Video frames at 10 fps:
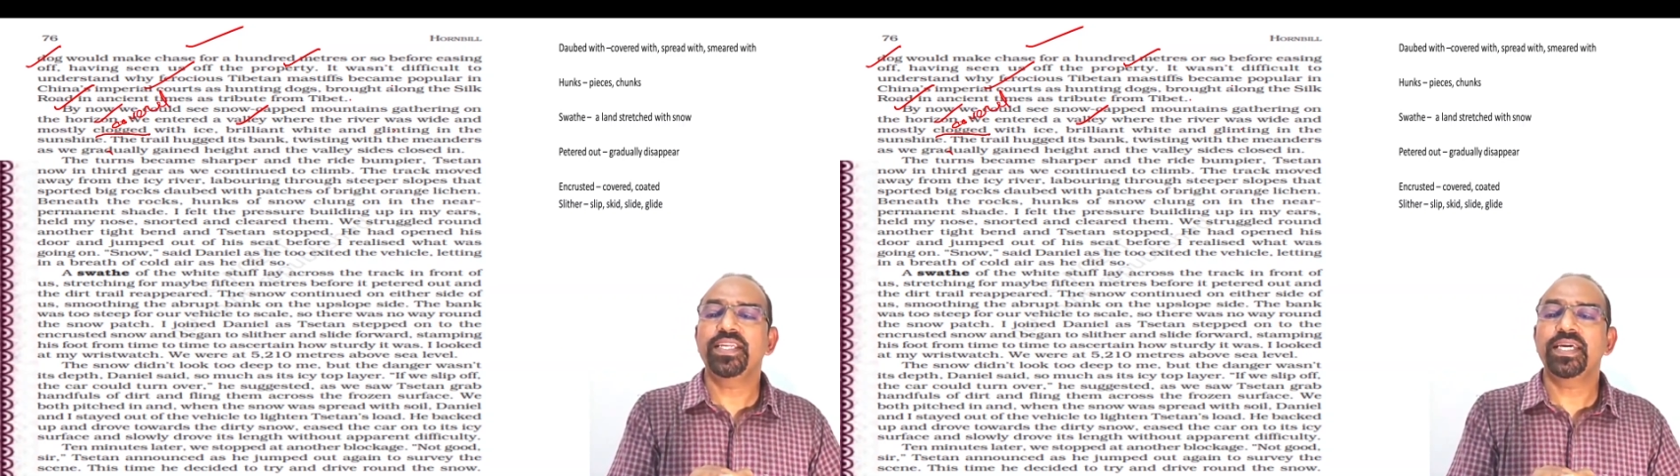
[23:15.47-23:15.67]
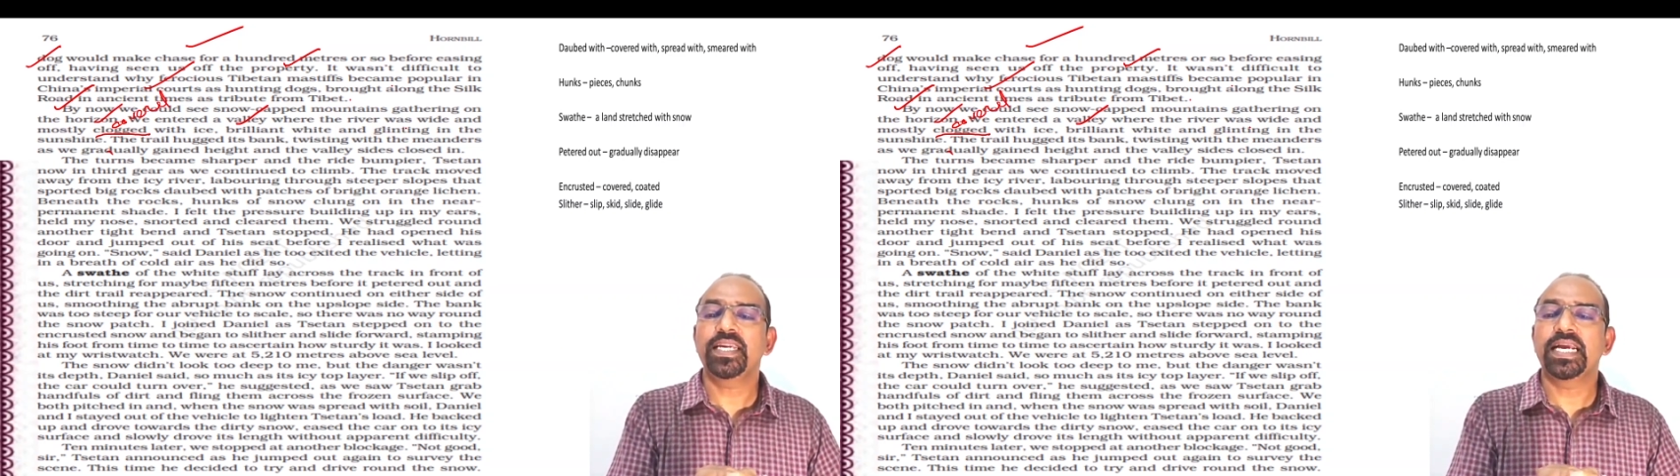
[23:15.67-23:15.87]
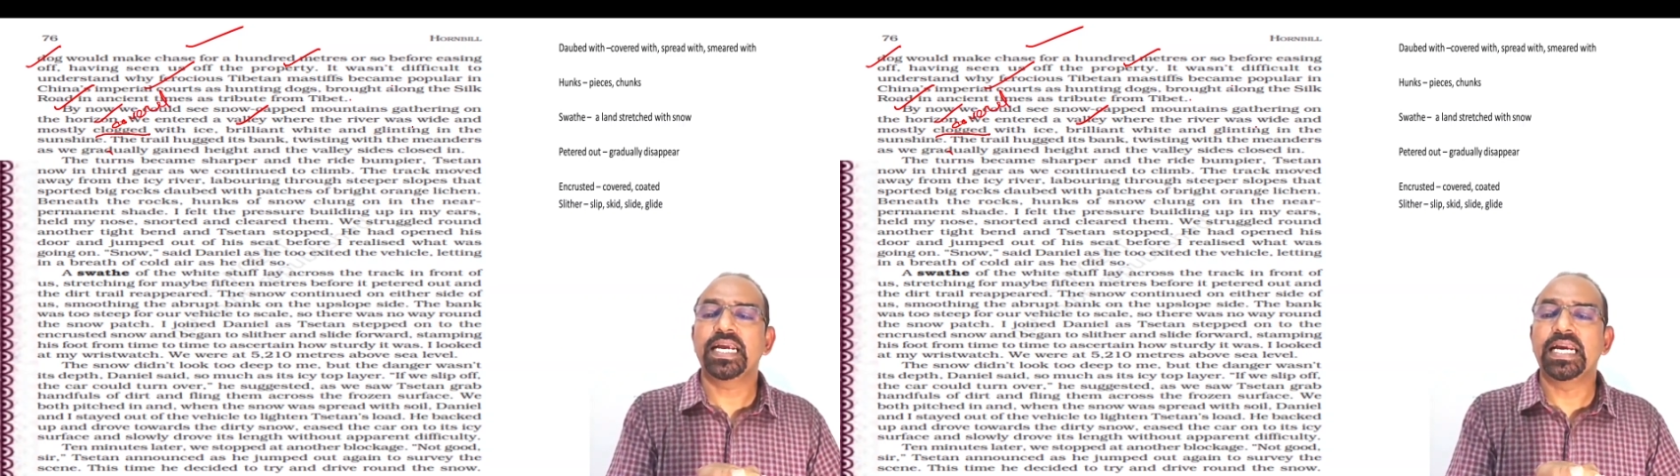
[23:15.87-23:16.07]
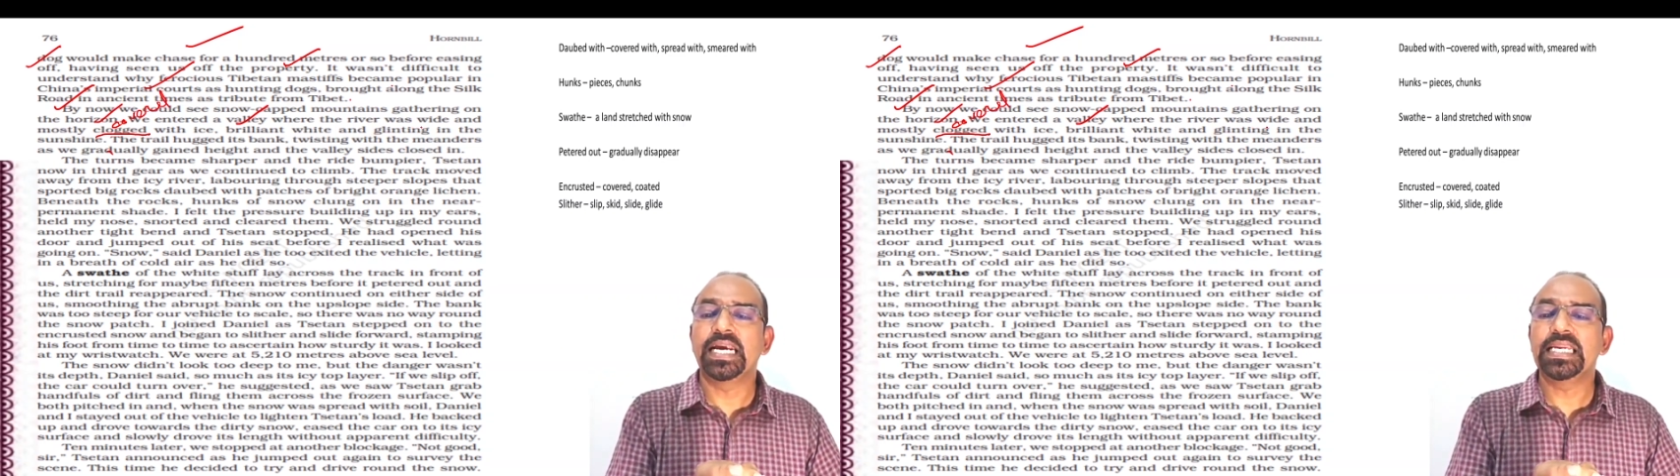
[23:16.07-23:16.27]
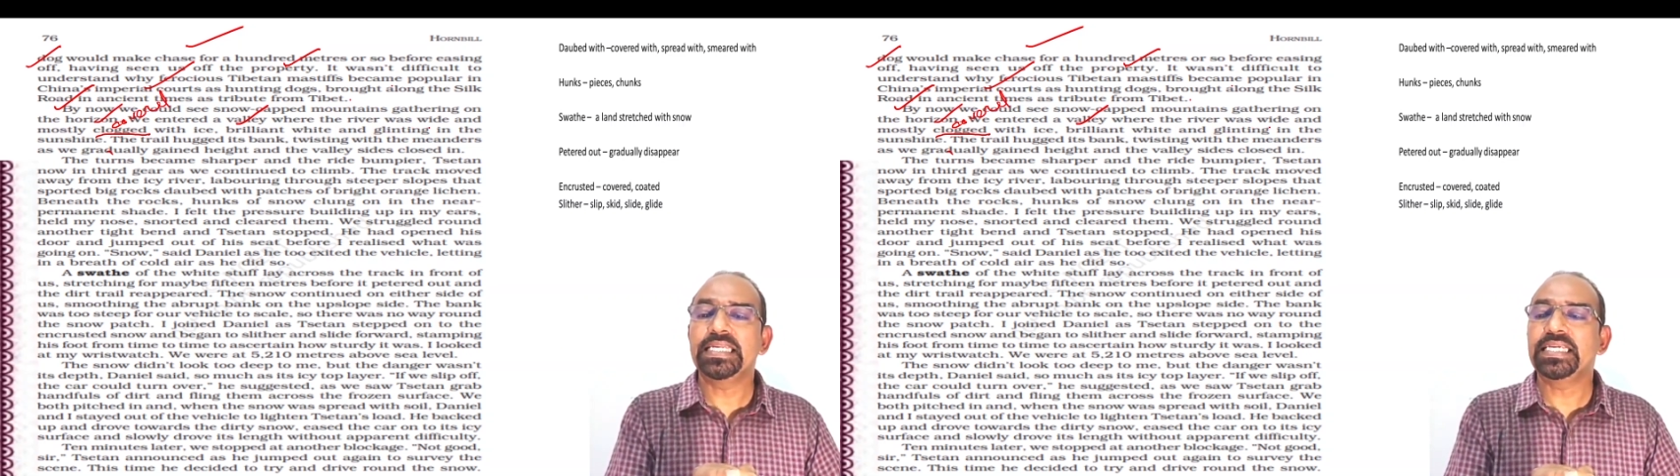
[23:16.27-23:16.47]
and
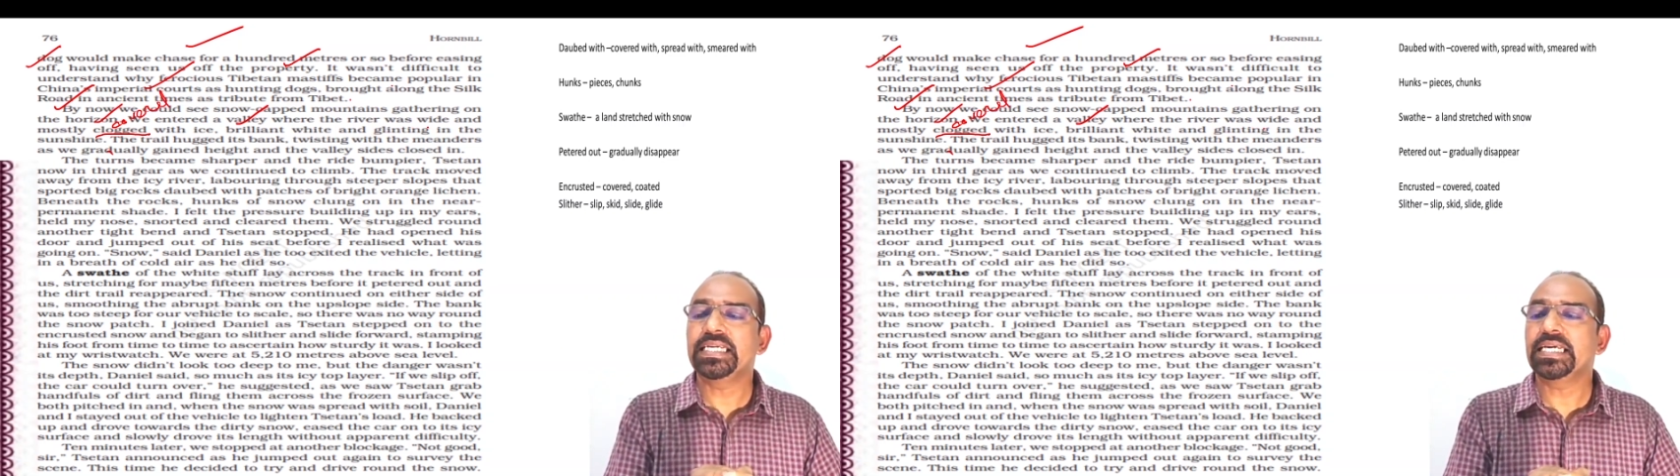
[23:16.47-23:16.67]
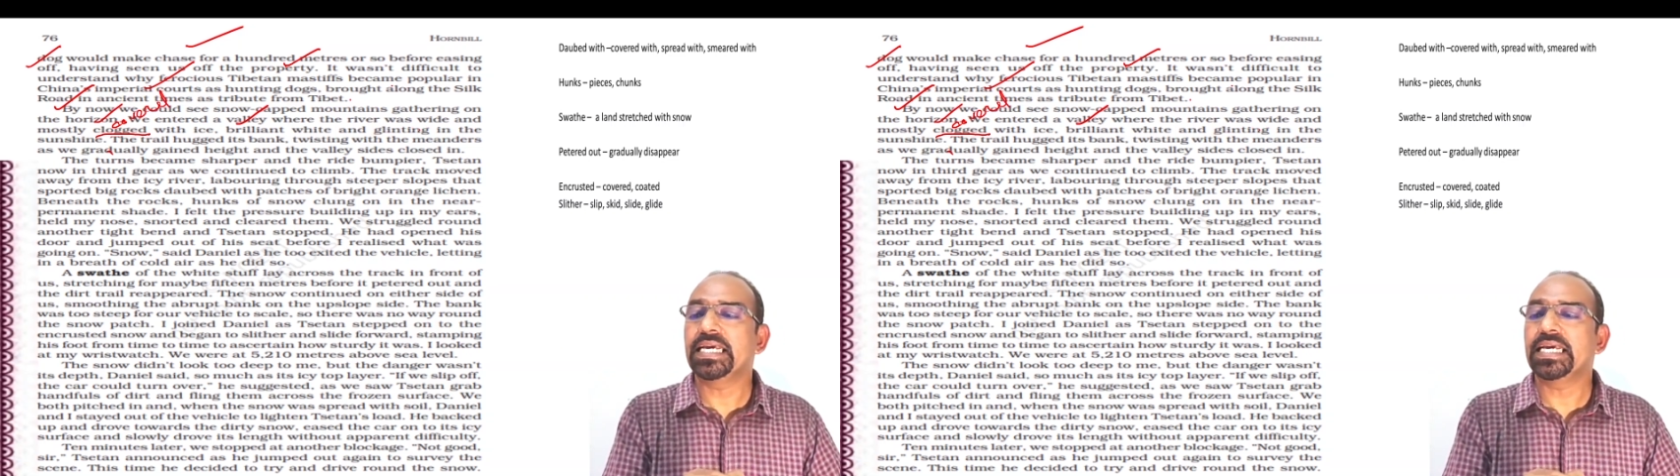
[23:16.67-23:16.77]
glinting